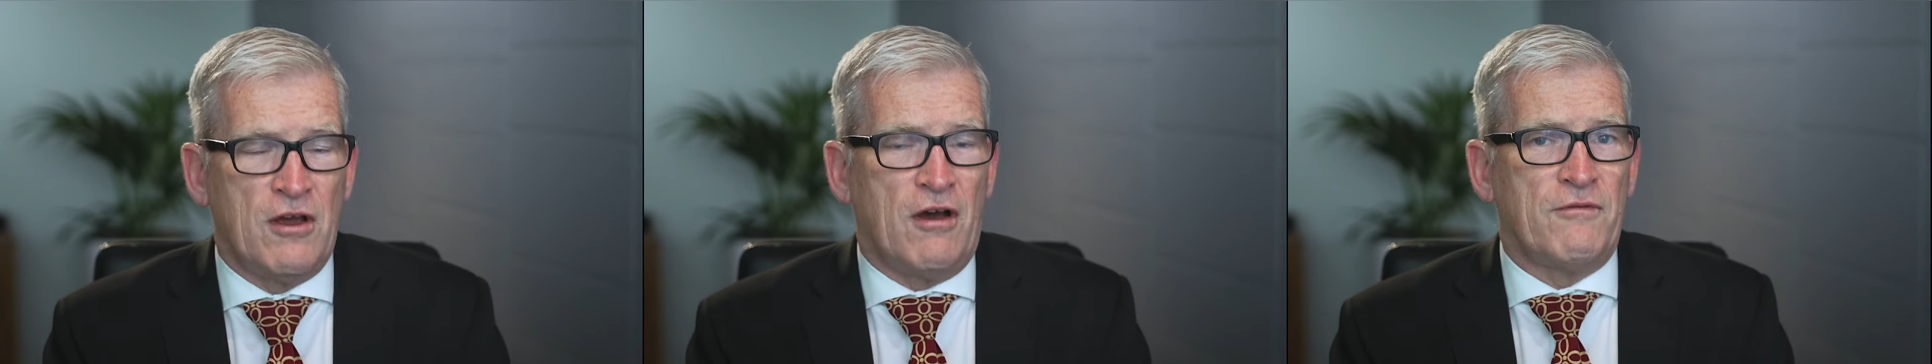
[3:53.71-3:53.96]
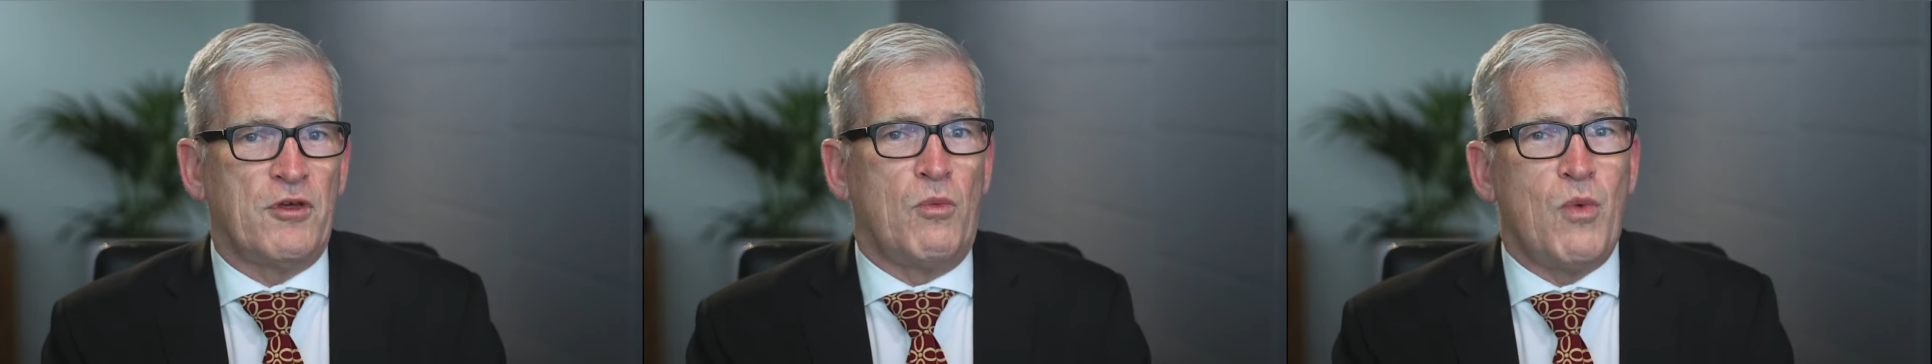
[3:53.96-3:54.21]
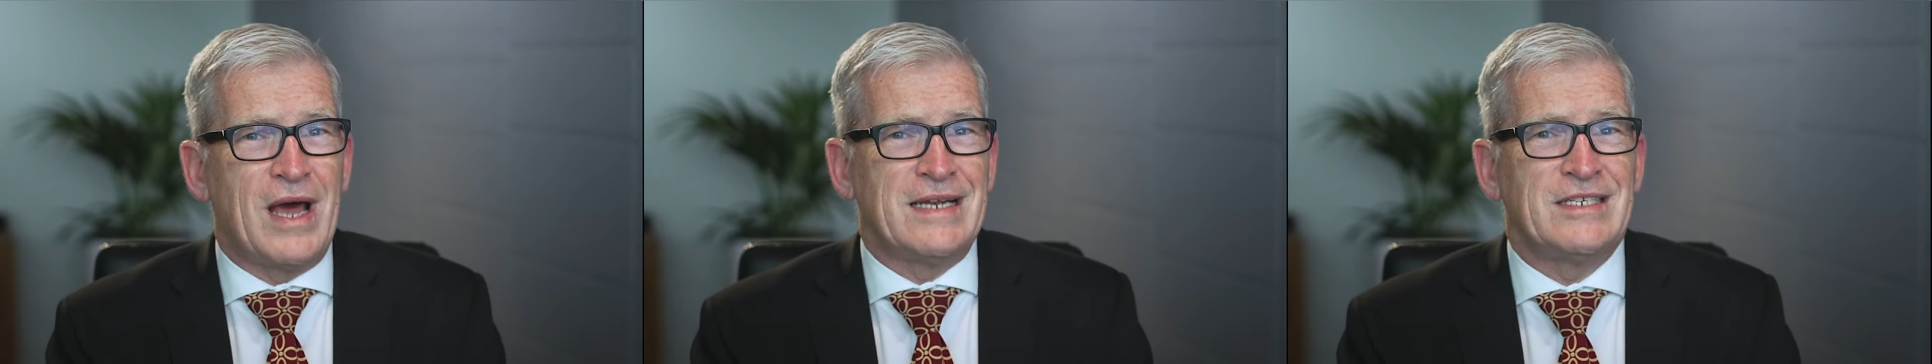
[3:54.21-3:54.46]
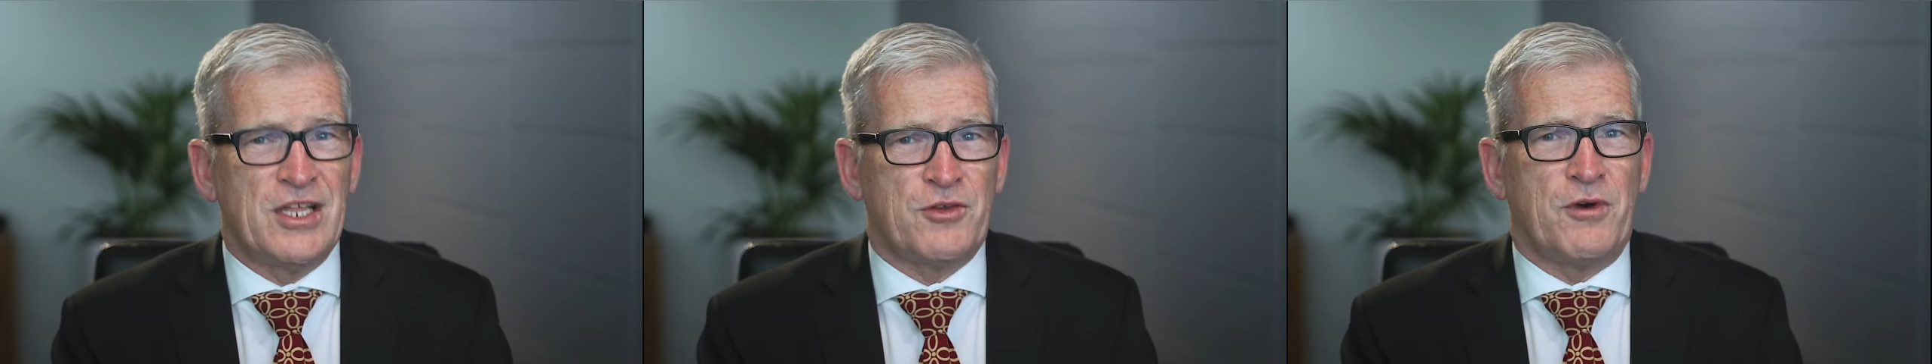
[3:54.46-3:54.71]
of the 1
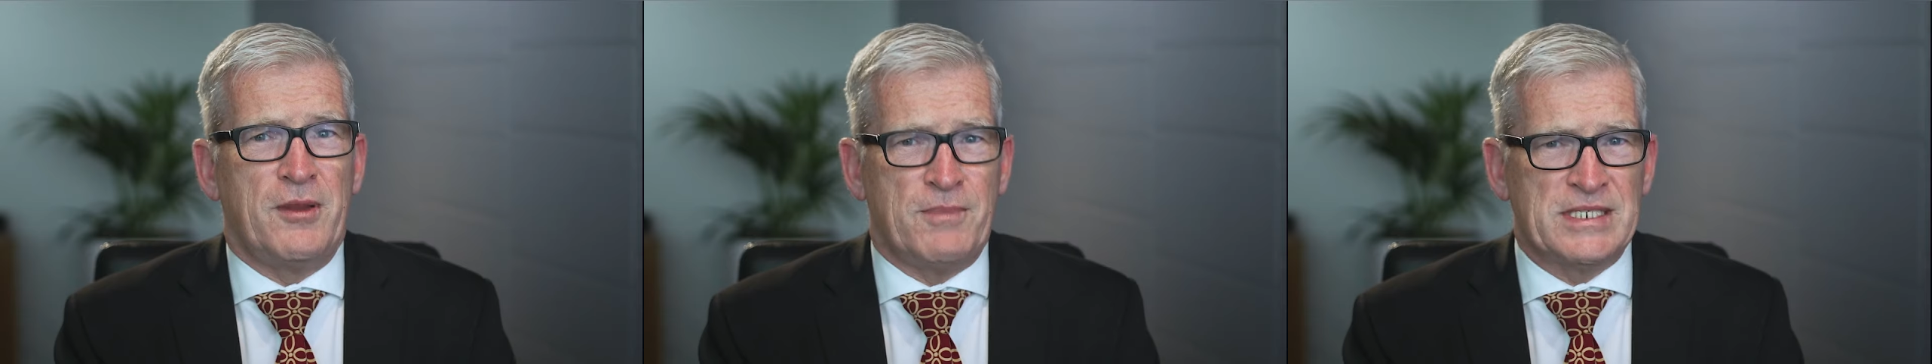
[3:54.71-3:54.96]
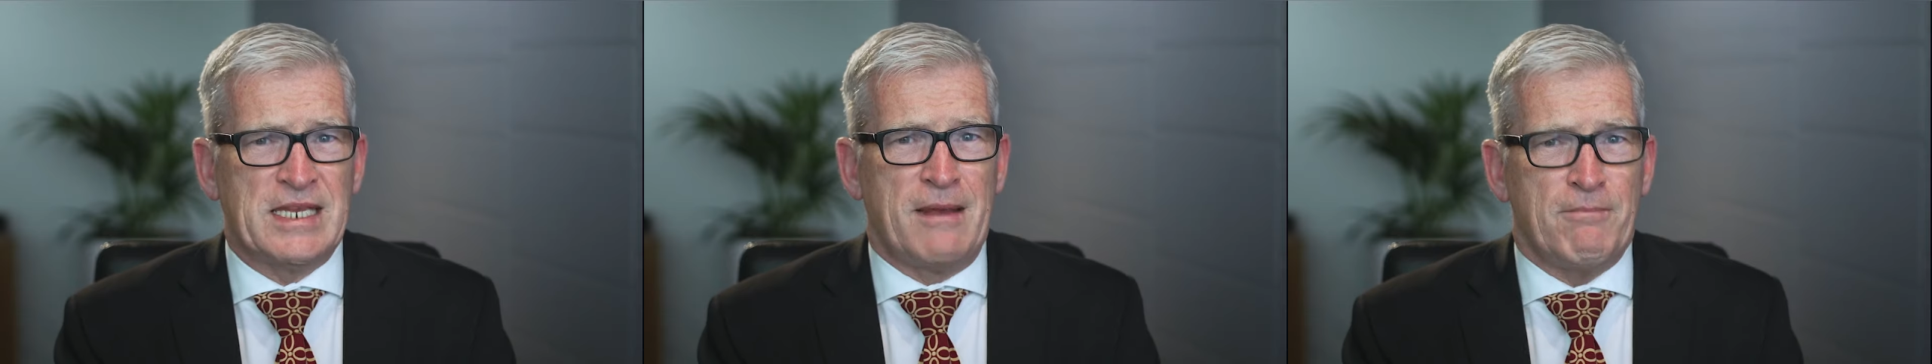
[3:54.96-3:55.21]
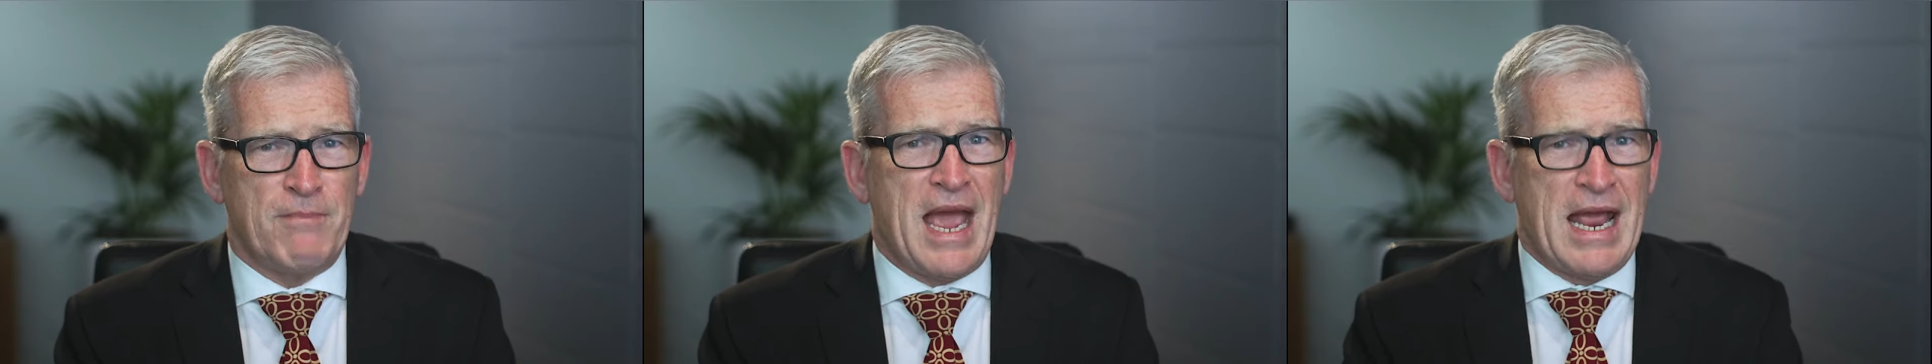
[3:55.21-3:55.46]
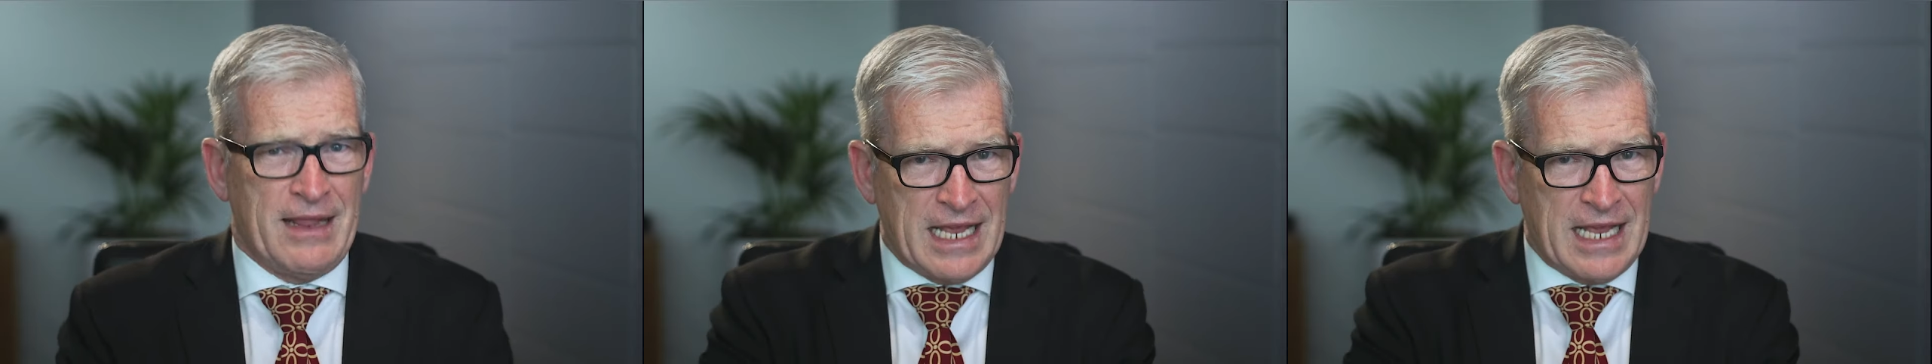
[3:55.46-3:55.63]
to 3% band.